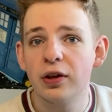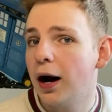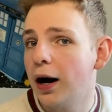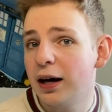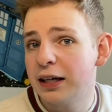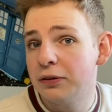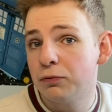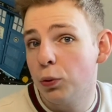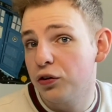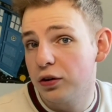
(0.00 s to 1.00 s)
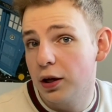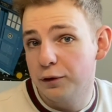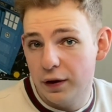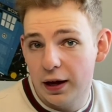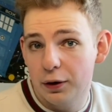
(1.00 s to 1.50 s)
I wasn't a
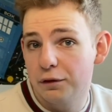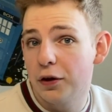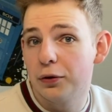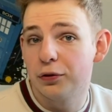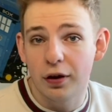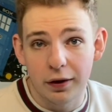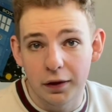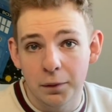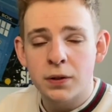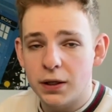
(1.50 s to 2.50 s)
fan of those either.